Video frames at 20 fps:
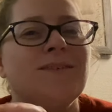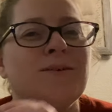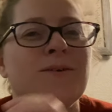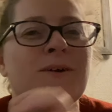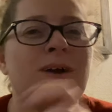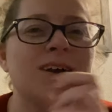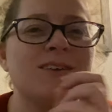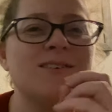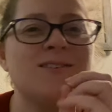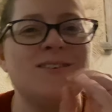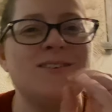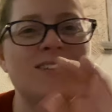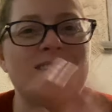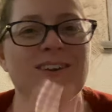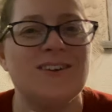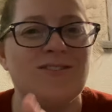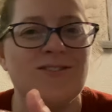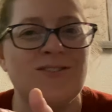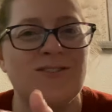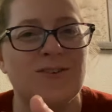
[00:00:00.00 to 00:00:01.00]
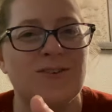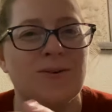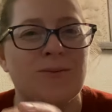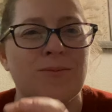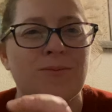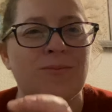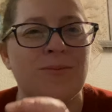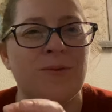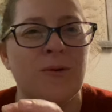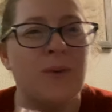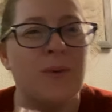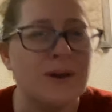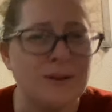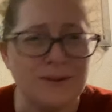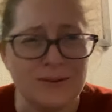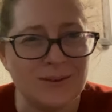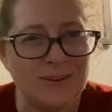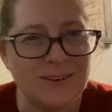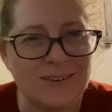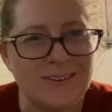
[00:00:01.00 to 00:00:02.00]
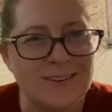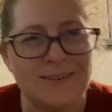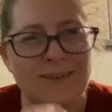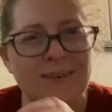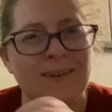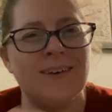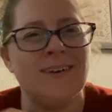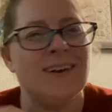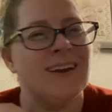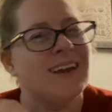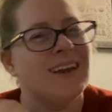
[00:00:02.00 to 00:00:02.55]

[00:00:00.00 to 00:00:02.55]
cross stitch or quilts, or